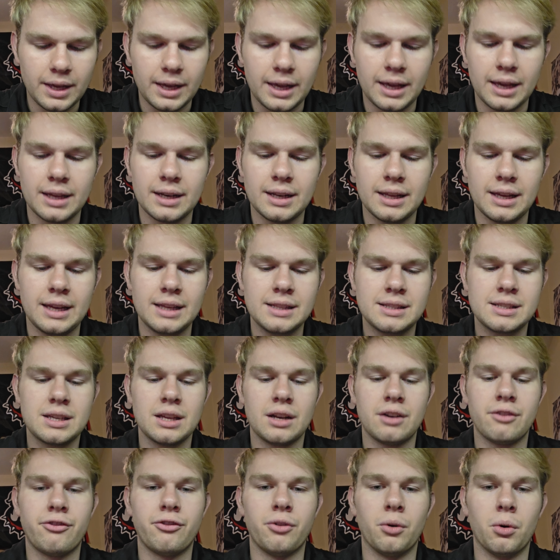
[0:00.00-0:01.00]
and it's
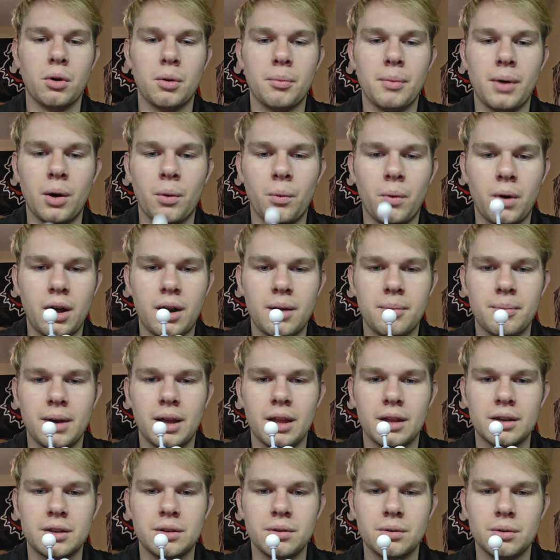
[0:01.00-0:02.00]
going to form a water
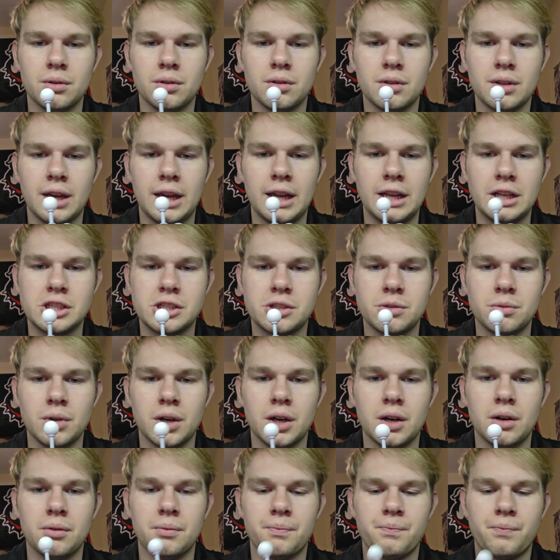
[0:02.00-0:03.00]
molecule,
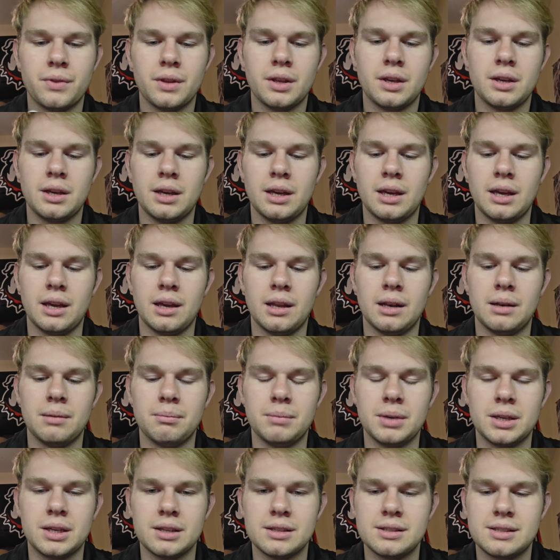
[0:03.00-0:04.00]
H2O.
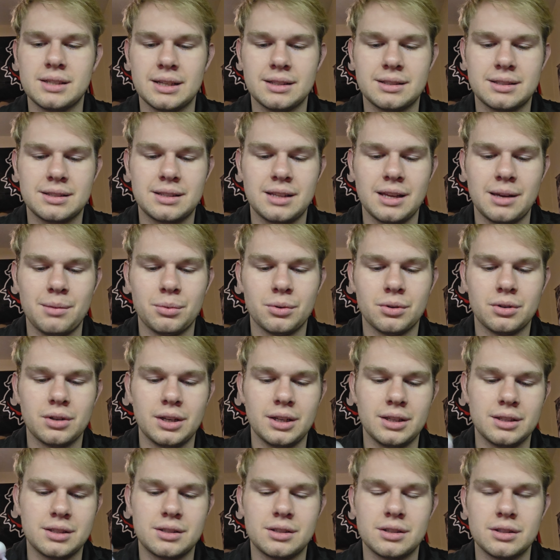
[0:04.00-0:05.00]
And because that's
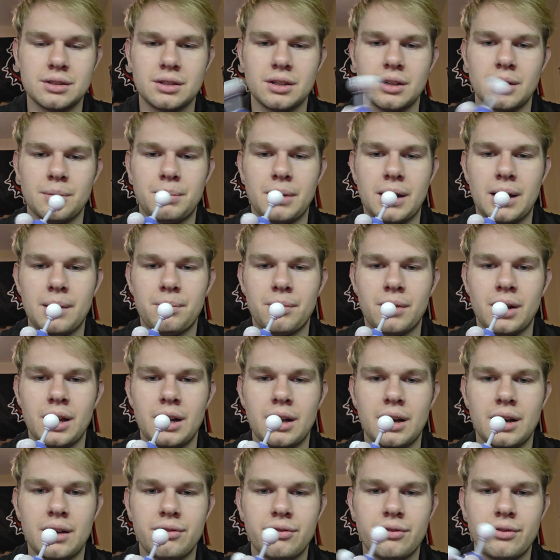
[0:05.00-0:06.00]
stable, it's just going to pop
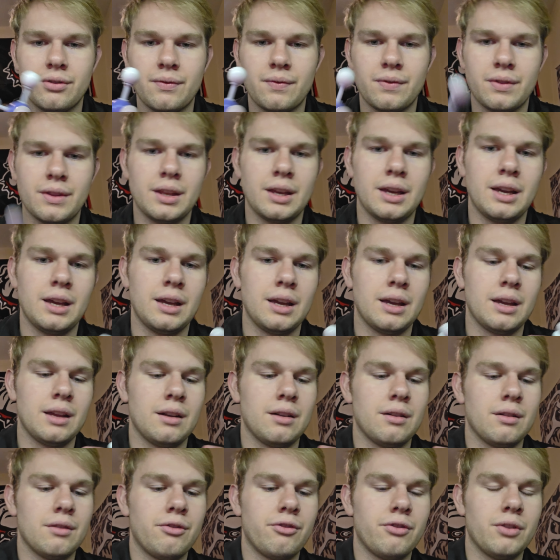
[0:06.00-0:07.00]
right off
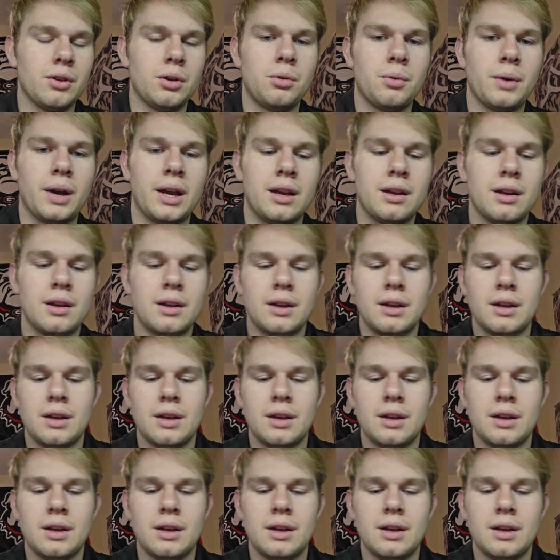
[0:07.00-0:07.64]
and float away.